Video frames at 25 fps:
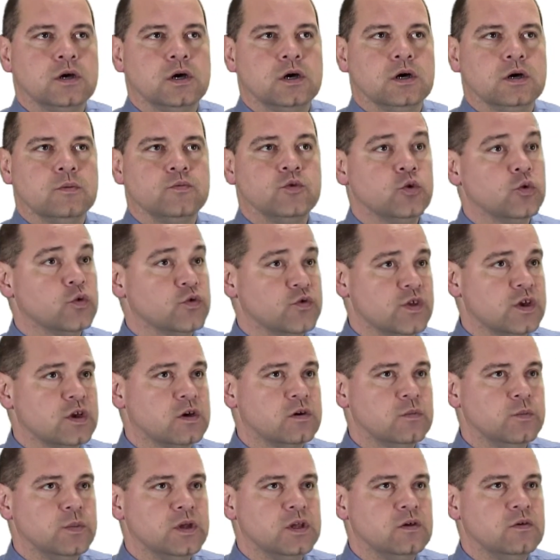uh, tools they
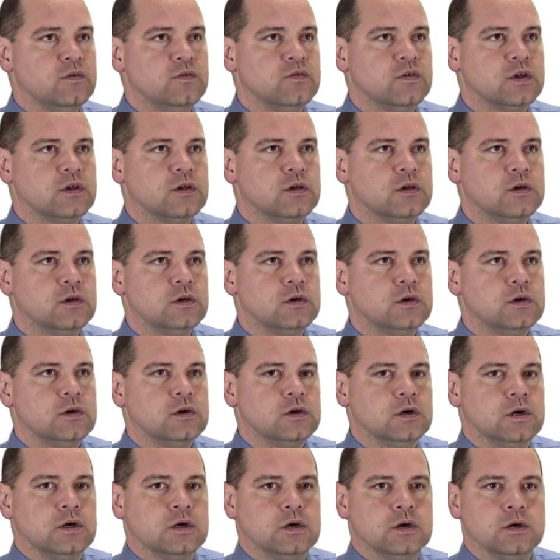could be using.
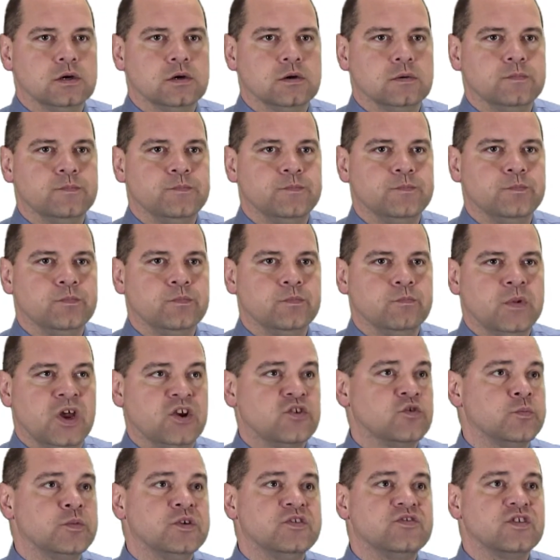Um,
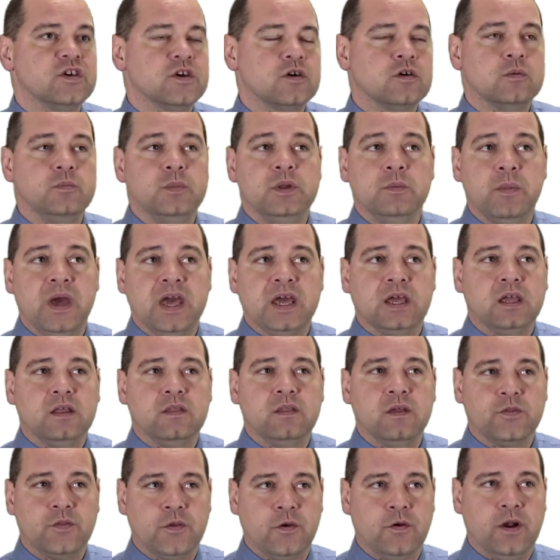measurements they could be
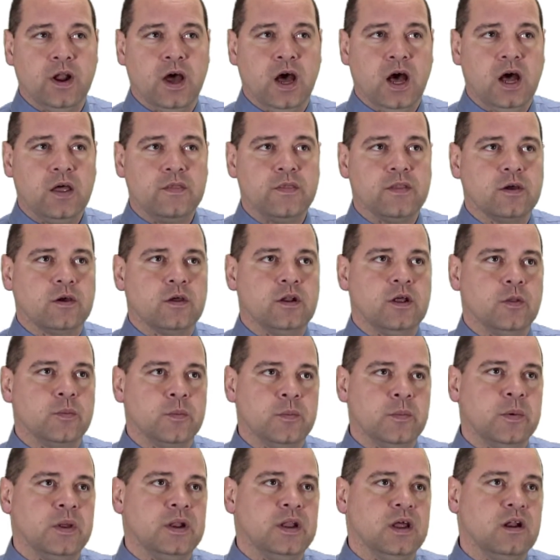making that they're not, that could help
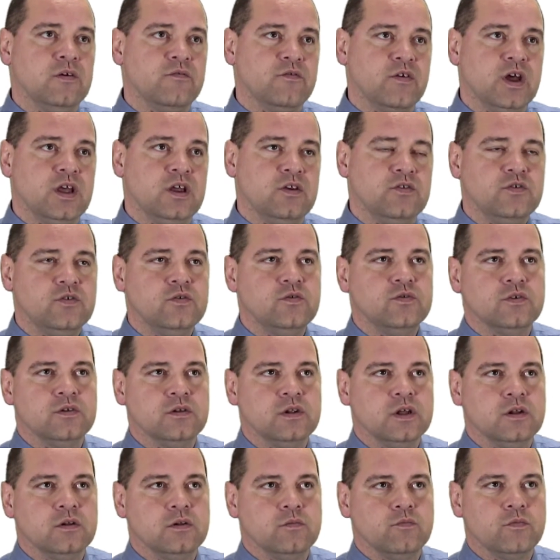them identify issues
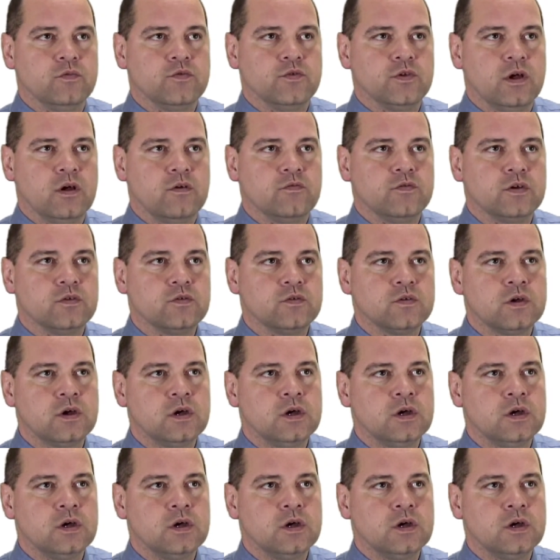and, and resolve those.